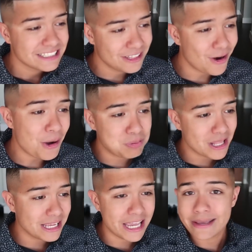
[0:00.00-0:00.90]
they're all
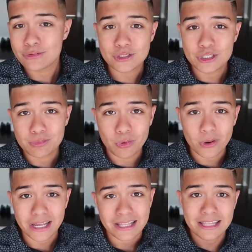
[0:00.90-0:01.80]
playing games with your
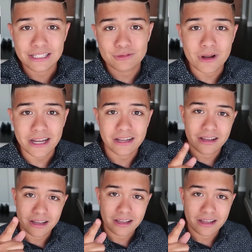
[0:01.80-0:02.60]
boy, that's right.